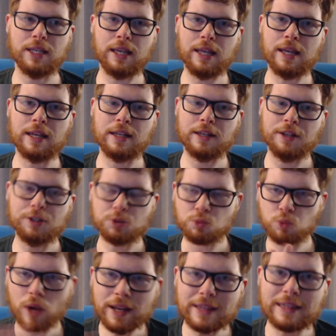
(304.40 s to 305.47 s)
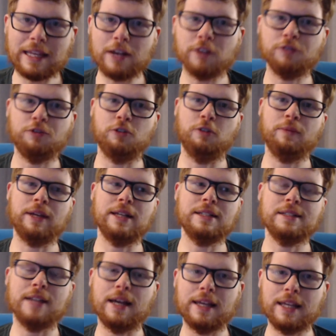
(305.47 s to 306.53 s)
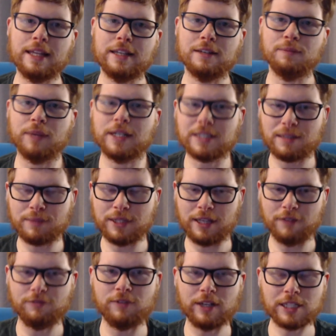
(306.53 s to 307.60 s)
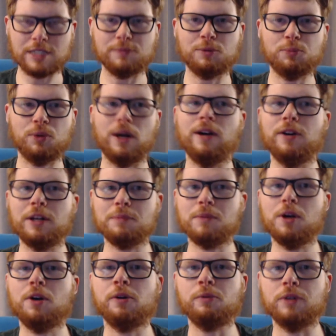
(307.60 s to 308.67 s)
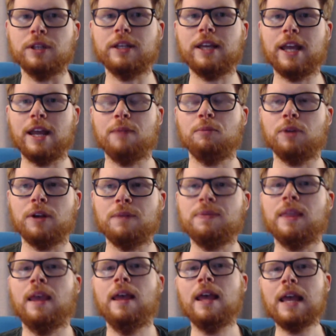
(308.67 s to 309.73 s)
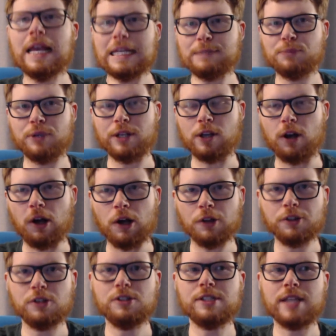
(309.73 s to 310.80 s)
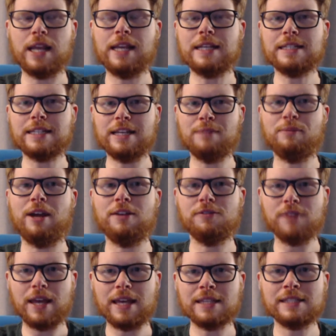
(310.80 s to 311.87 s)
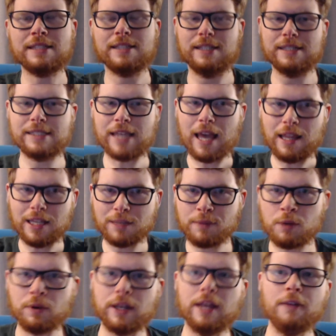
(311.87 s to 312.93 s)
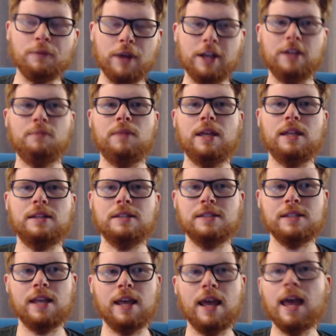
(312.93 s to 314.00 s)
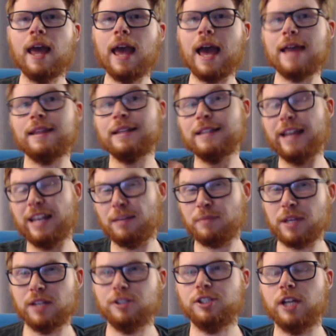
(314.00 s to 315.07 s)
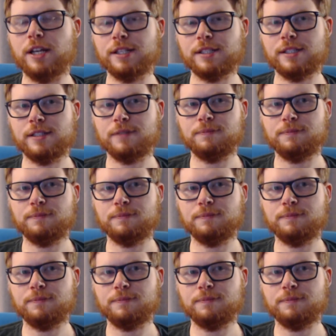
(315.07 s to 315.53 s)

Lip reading: in, it's right there for me. It's not hidden because I'm in that flexible priority mode where the camera is putting all those settings in my face, telling me what it recommends, and then letting me adjust,